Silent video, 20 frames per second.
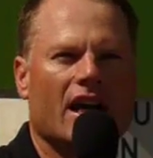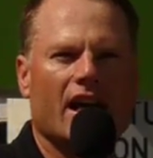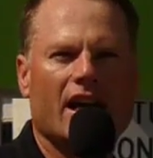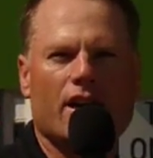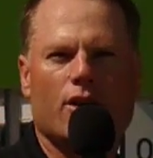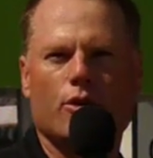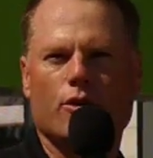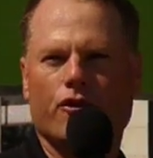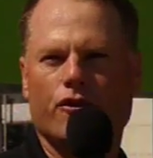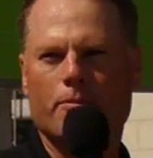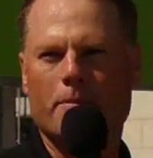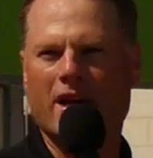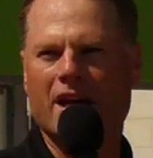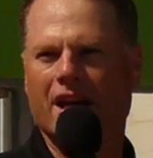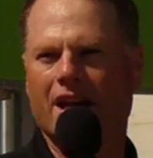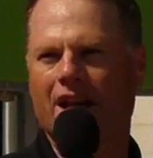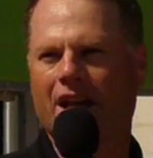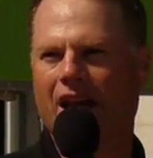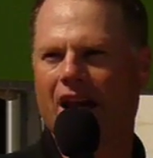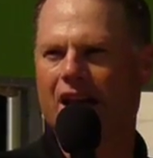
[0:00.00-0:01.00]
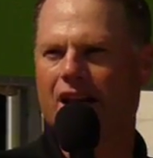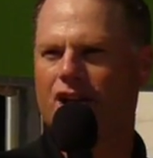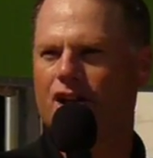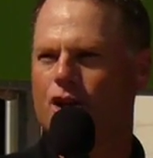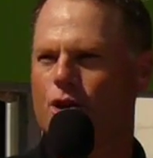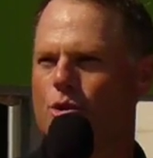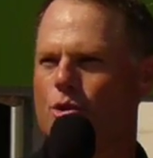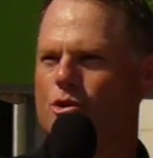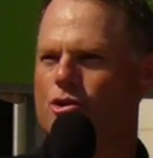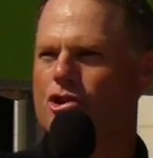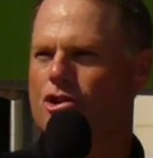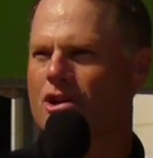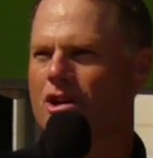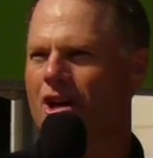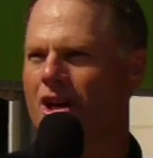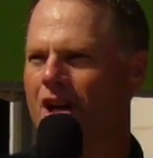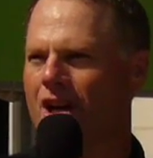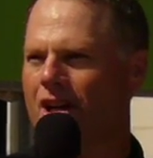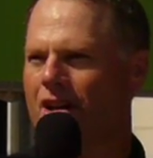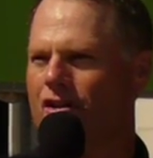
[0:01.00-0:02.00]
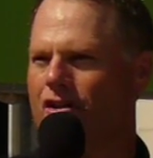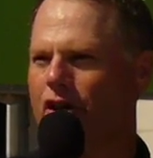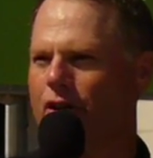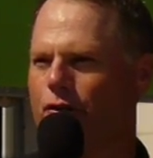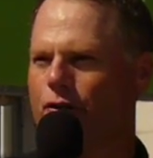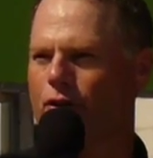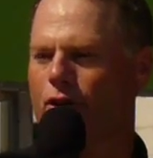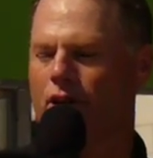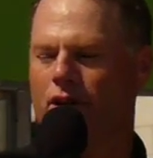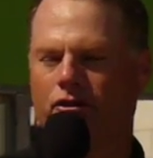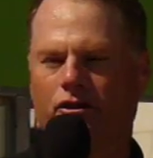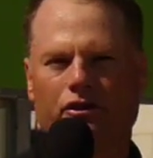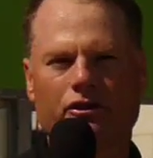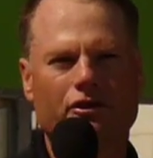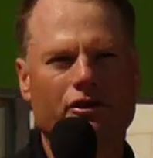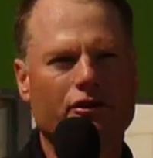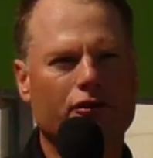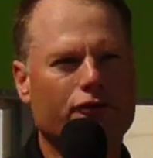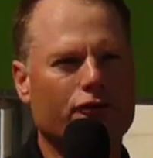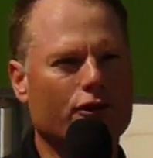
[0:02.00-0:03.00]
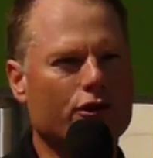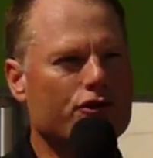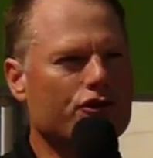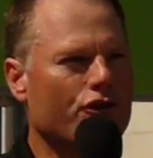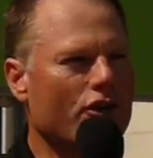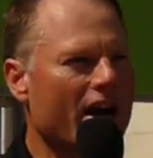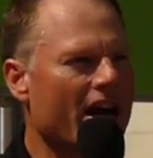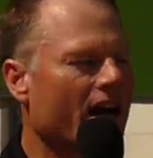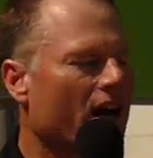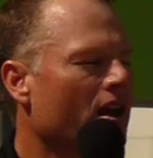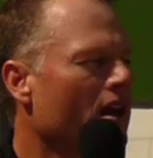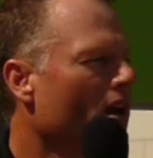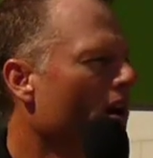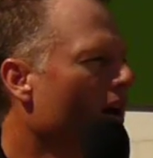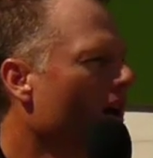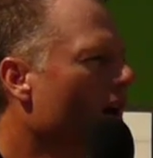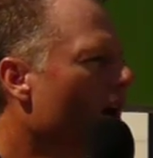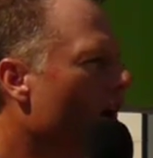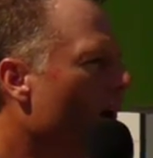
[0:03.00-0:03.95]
a guy who's made a huge difference for Trek.